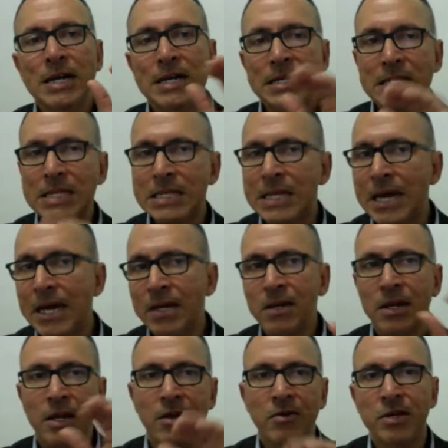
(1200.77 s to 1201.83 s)
in that
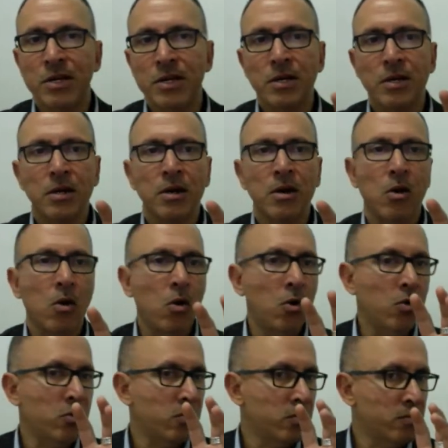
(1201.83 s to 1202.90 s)
area
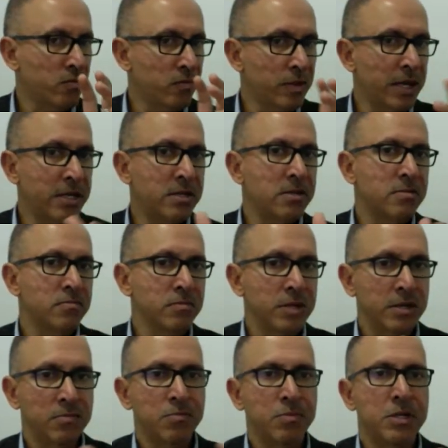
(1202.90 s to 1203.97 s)
or that
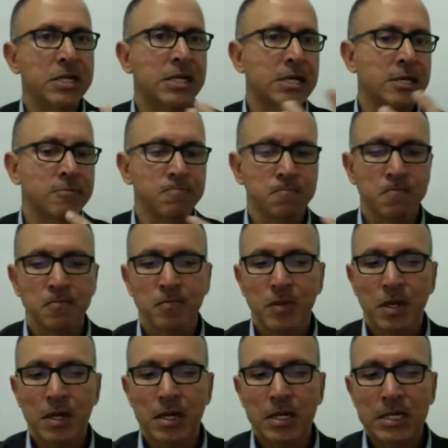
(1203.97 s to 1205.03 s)
particular
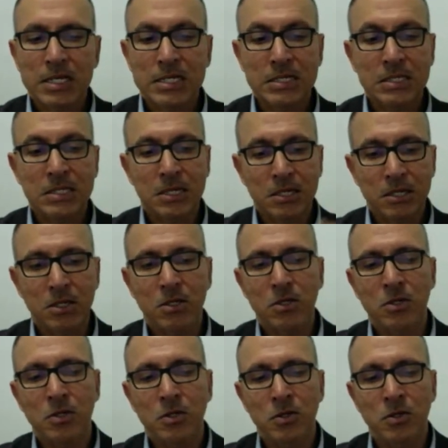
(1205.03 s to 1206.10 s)
concern,
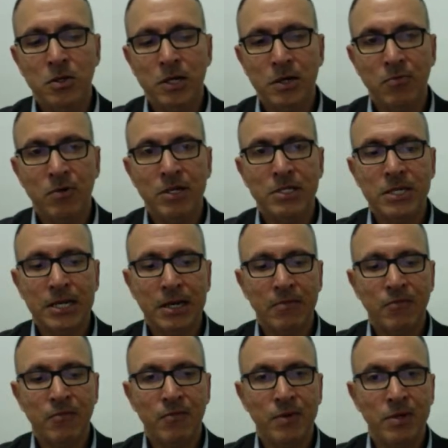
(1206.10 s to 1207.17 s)
you can raise that up
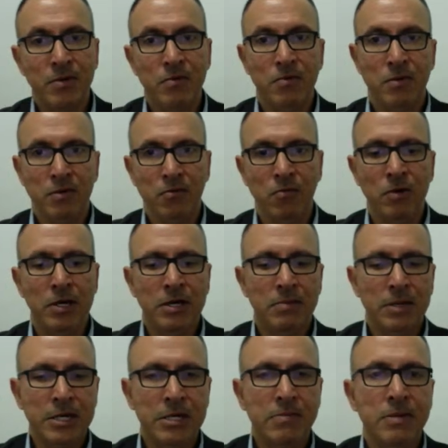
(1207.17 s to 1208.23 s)
with me via
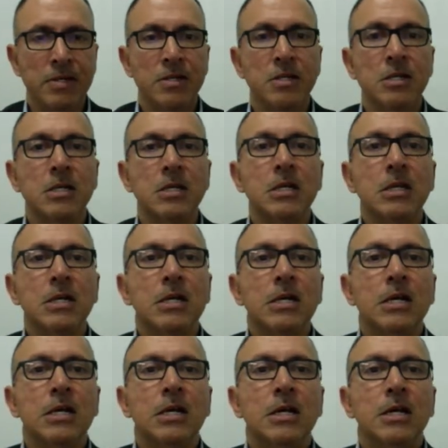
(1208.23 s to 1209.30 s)
my email.
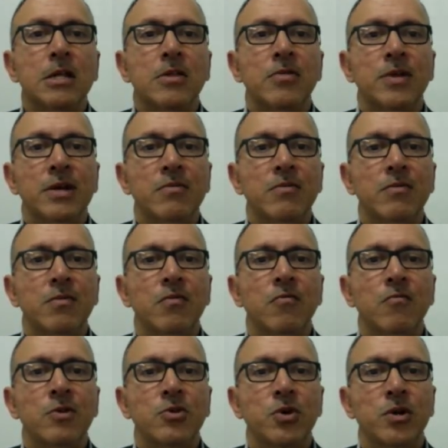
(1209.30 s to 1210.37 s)
Then
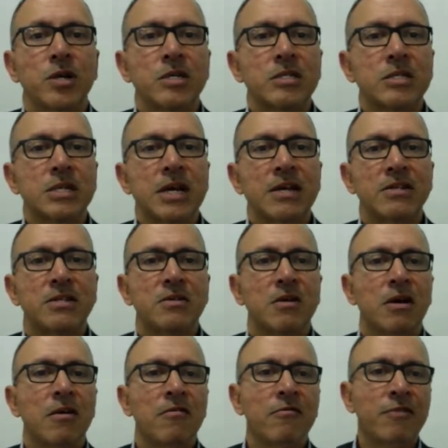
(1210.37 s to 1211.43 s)
Victoria still has
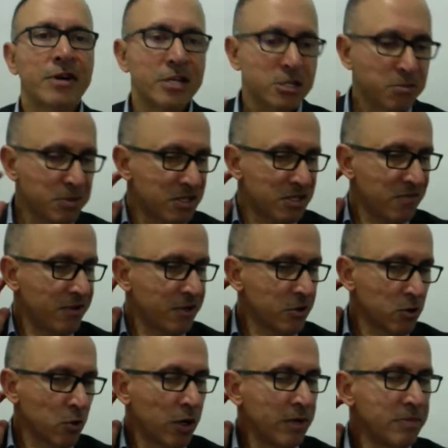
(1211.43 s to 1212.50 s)
very specific
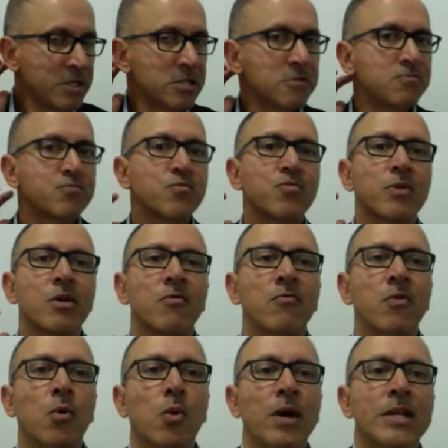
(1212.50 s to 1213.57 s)
requirements.
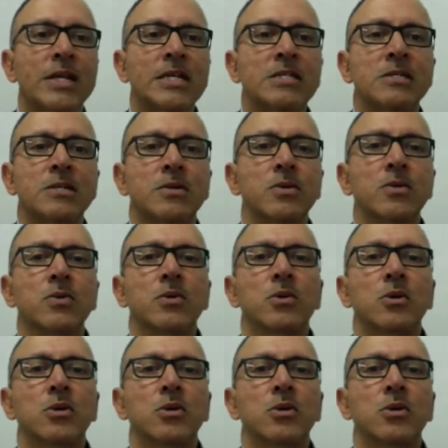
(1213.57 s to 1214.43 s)
For 190